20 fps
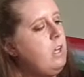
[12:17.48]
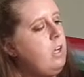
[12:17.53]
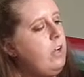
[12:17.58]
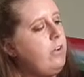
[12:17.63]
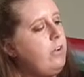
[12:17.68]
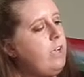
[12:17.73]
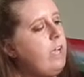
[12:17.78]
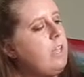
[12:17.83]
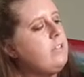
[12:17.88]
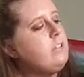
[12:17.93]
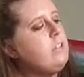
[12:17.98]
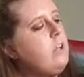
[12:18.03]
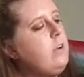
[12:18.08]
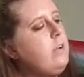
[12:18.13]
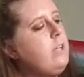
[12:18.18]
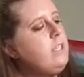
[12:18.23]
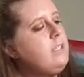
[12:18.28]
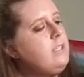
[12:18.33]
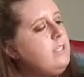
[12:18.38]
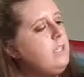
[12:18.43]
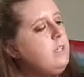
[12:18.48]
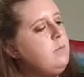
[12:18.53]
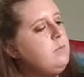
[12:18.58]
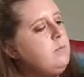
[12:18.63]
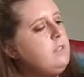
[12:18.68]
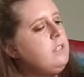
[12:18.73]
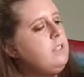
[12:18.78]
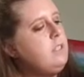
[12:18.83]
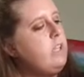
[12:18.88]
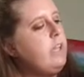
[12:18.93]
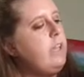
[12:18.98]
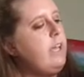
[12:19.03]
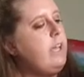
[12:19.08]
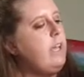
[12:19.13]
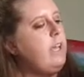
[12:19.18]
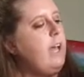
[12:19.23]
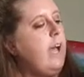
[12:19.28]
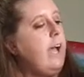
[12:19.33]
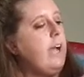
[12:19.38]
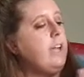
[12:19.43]
Okay, so it seems to,
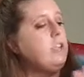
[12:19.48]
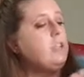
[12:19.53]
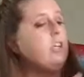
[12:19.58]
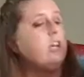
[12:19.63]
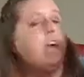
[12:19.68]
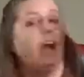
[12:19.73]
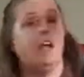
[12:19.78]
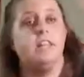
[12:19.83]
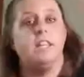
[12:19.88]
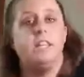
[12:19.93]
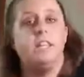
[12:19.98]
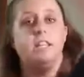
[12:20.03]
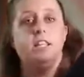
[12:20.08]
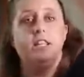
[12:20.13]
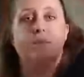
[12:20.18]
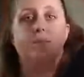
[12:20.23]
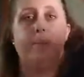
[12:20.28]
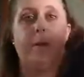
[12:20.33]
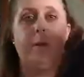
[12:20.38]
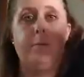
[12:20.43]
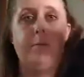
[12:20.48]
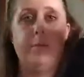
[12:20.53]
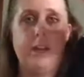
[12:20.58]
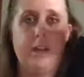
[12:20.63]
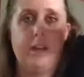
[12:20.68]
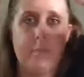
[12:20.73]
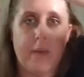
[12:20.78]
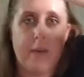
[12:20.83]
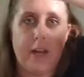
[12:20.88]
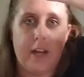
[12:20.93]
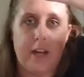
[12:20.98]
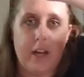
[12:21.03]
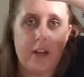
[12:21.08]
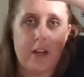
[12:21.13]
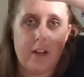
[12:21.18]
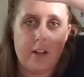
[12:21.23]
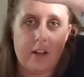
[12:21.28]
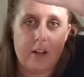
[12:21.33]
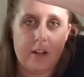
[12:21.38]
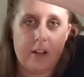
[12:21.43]
like, actually, I think this might be my
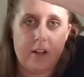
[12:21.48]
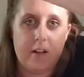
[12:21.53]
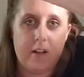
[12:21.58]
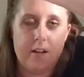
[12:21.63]
color.